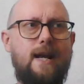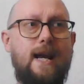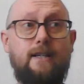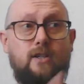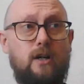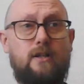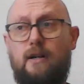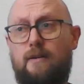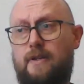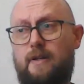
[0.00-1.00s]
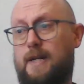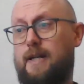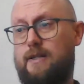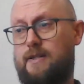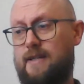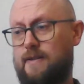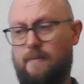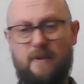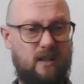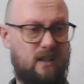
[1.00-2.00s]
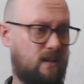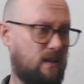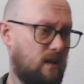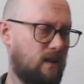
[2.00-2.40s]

And it's hard to cover them. Yeah, they send something and